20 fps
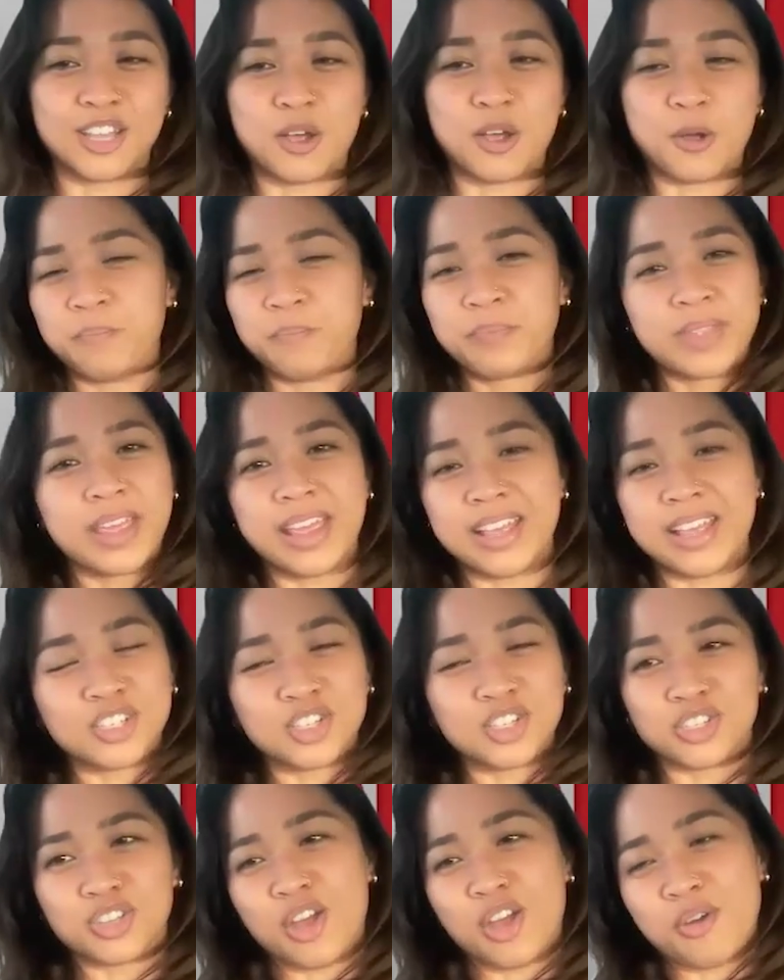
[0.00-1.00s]
So
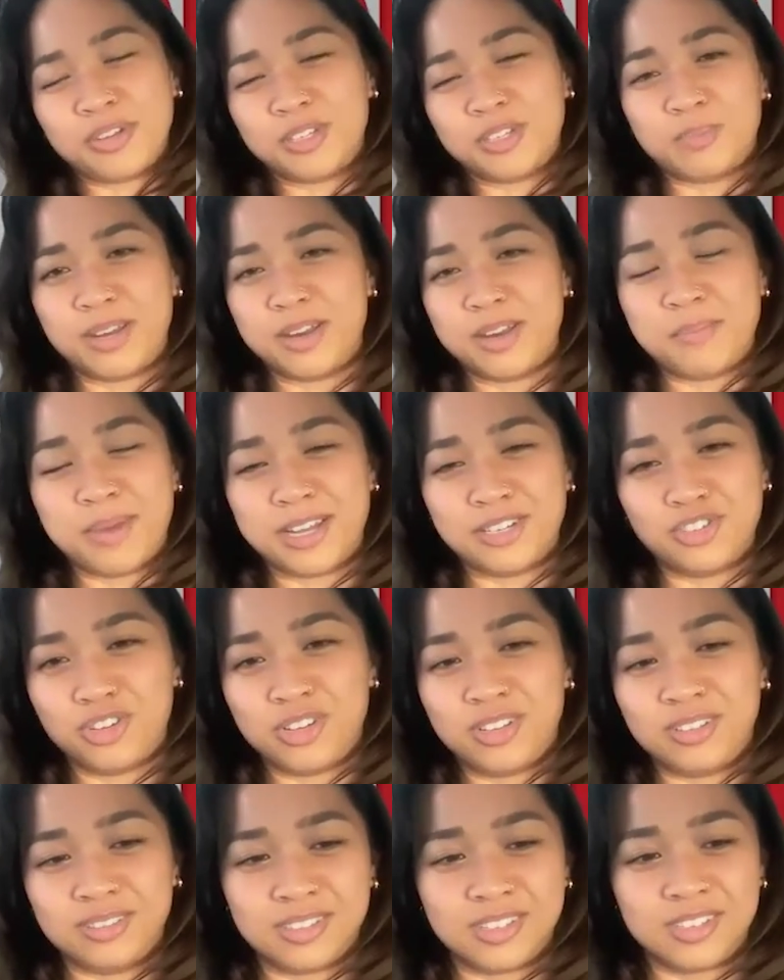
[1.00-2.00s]
it's just always been in my
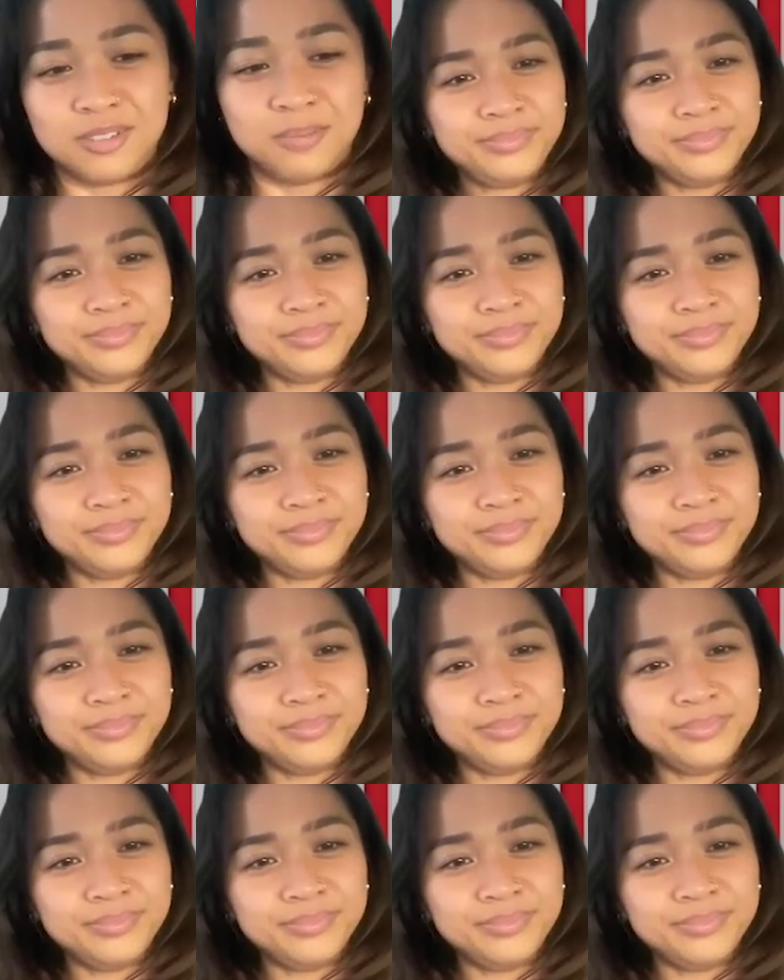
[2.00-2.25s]
genes.